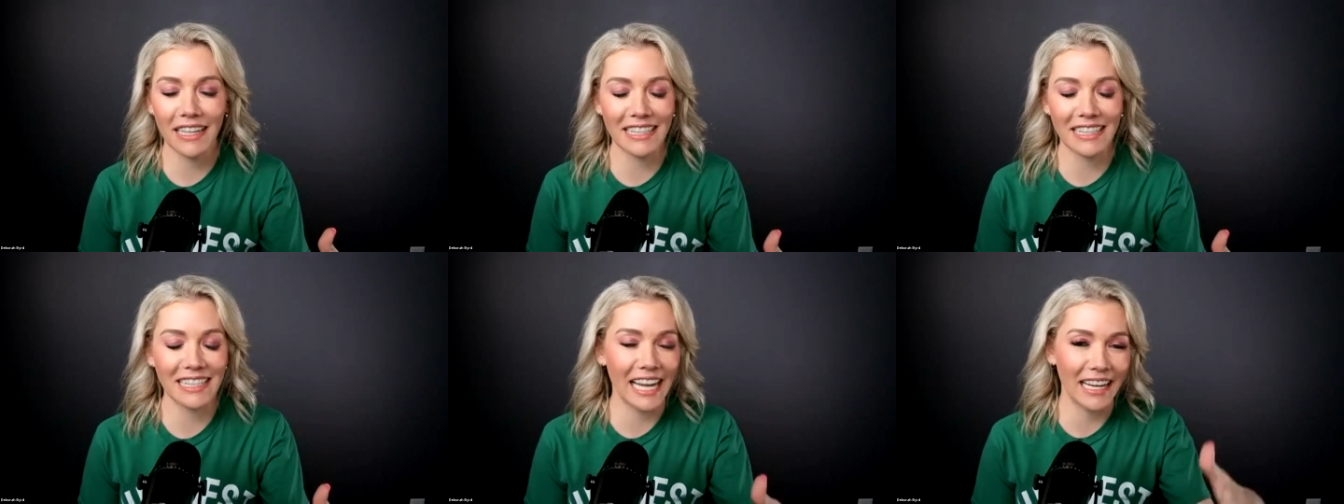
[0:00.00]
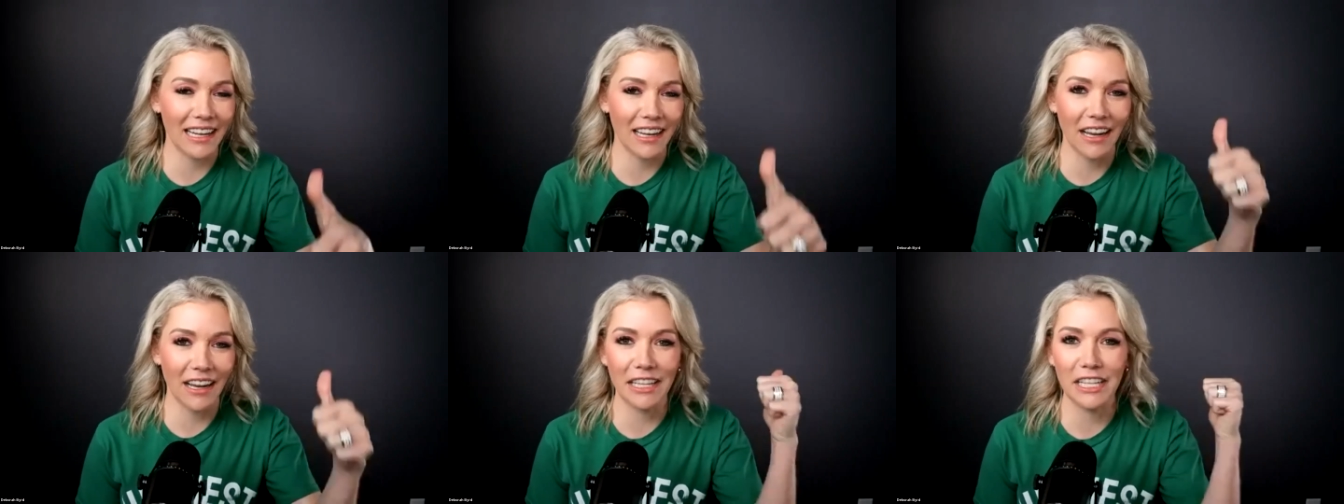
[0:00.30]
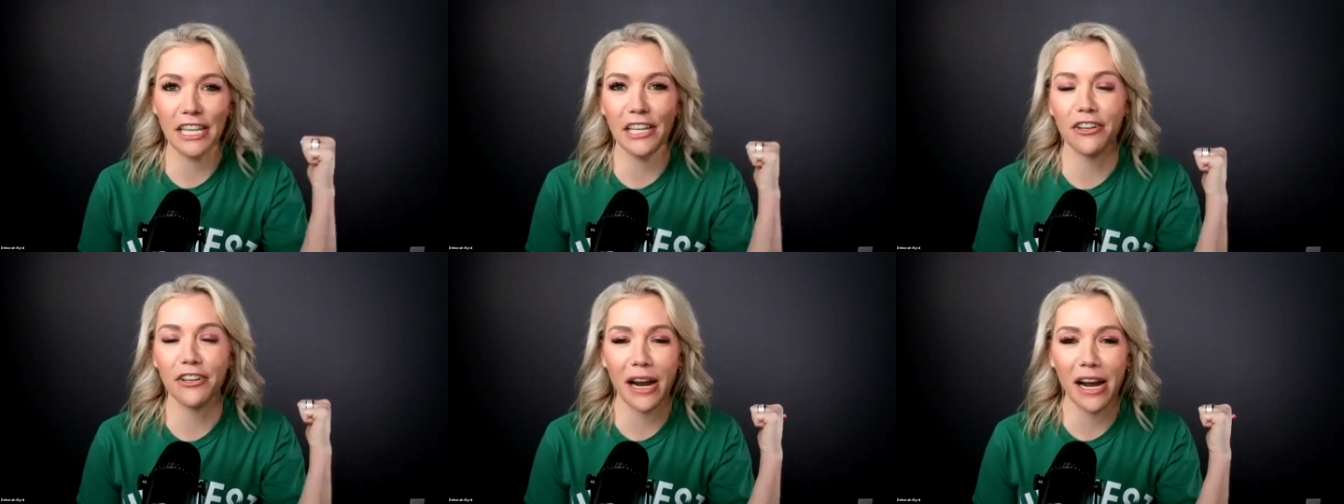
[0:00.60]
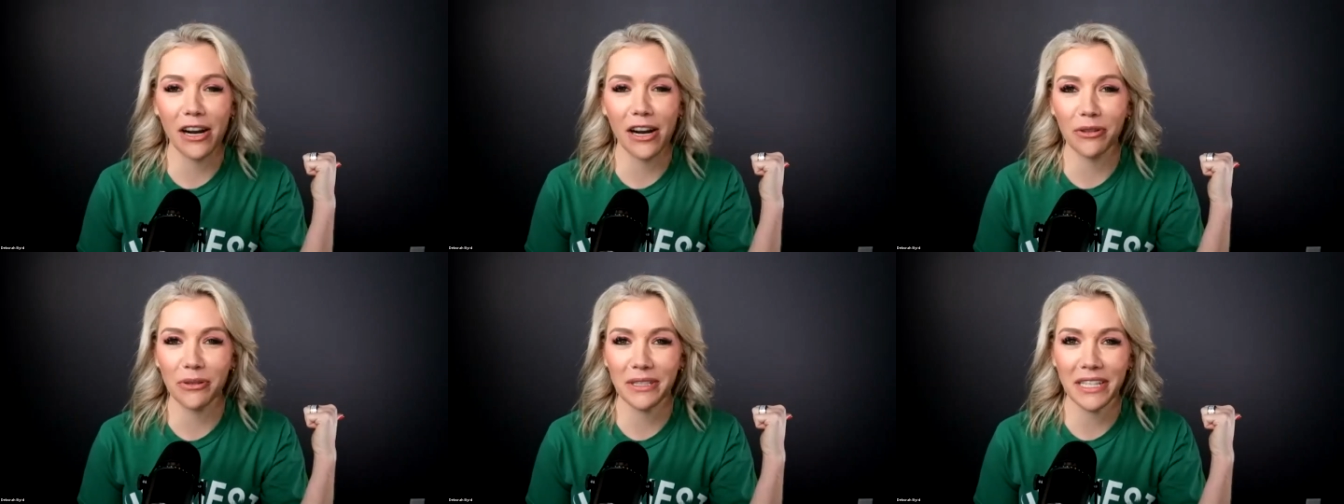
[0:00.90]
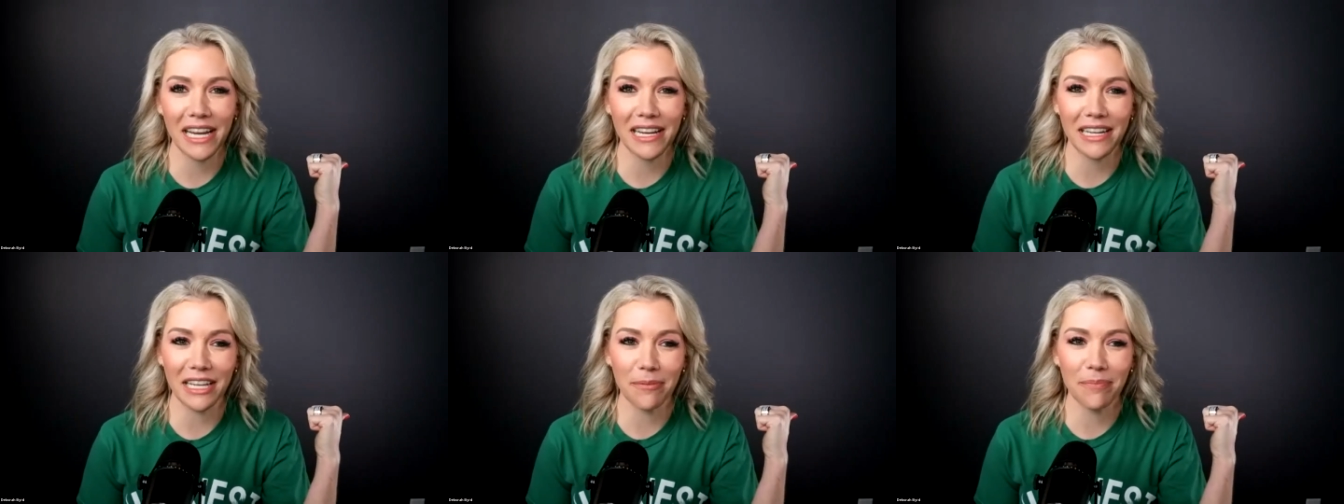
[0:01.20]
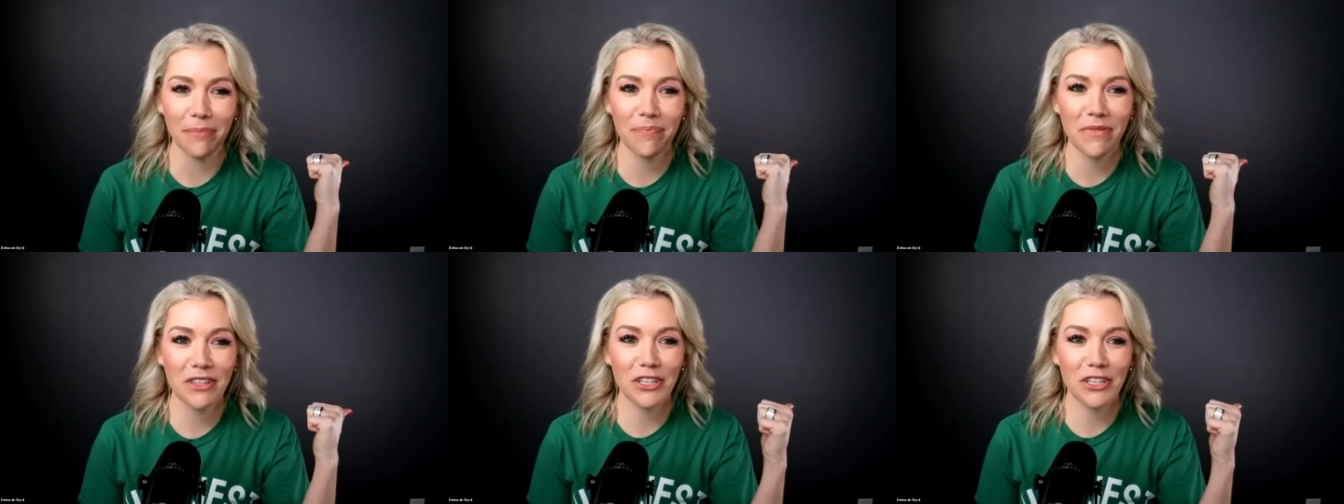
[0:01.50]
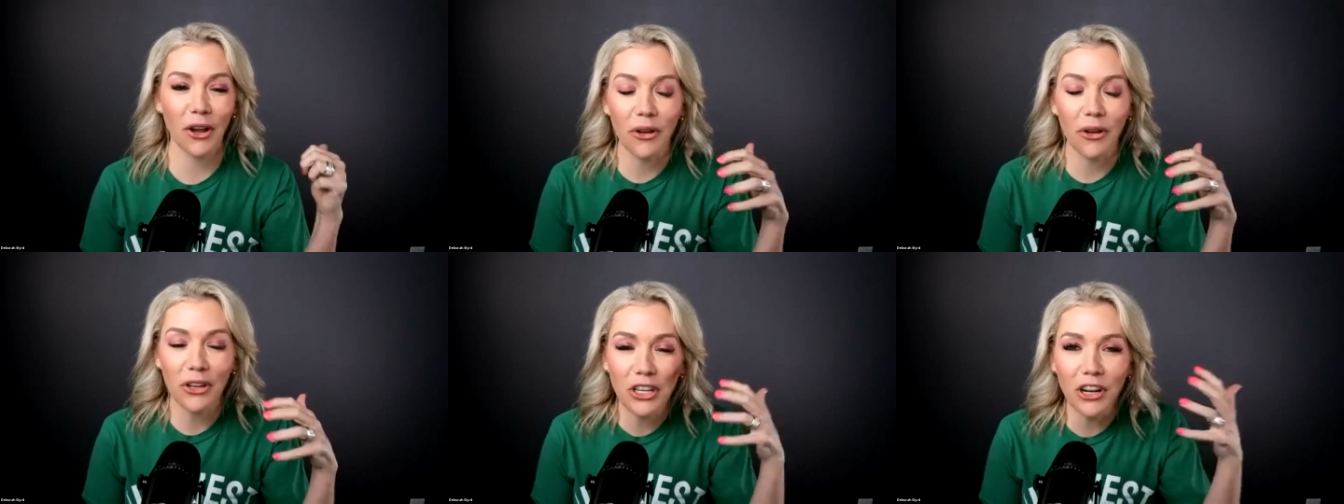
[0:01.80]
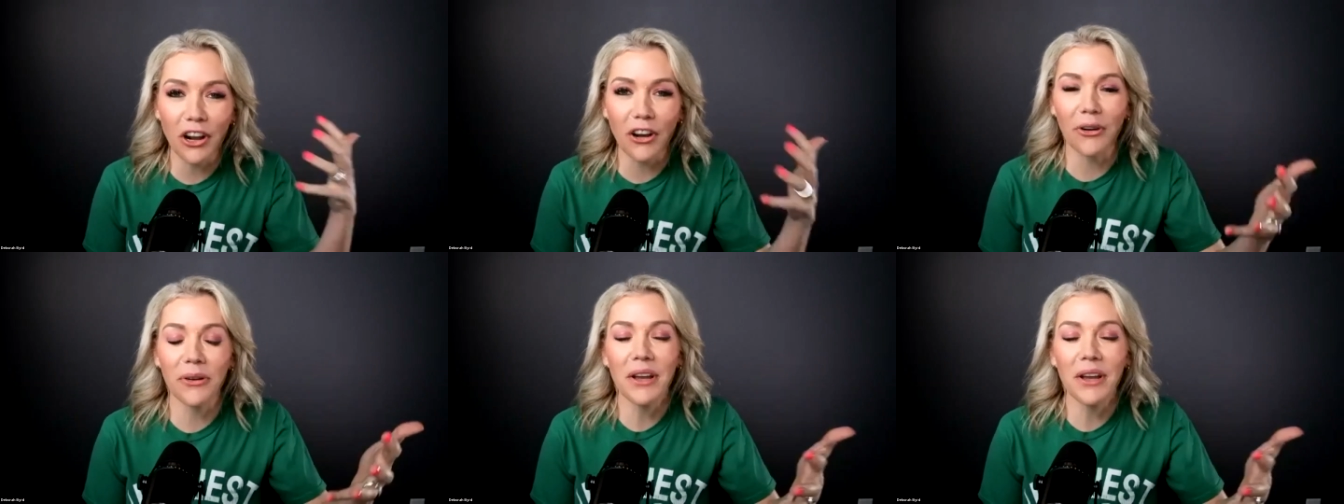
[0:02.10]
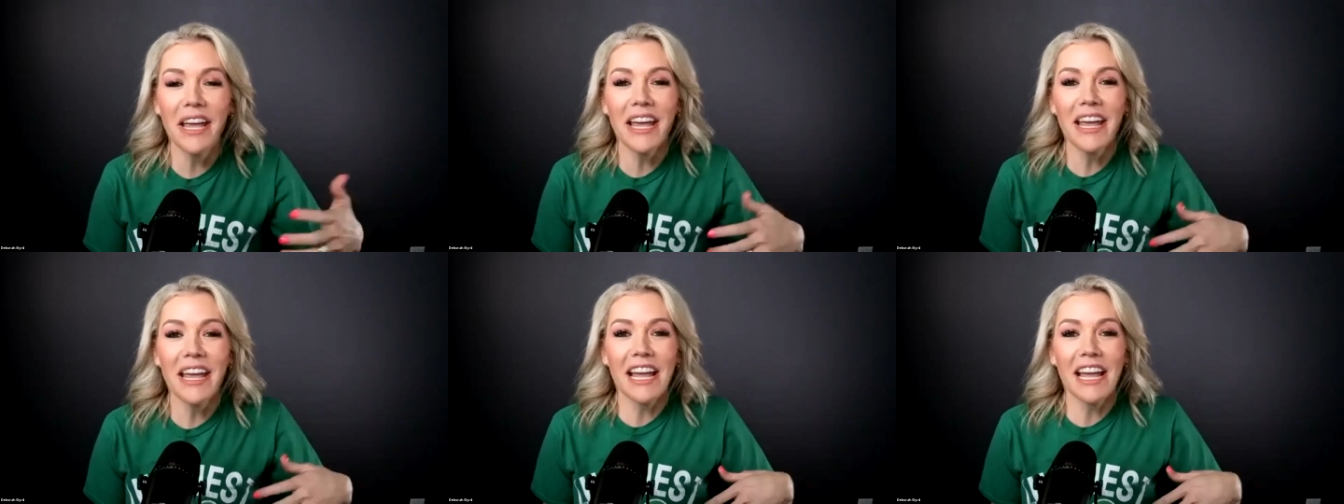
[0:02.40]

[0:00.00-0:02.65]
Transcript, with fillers: that's like a year outdated. So, you know,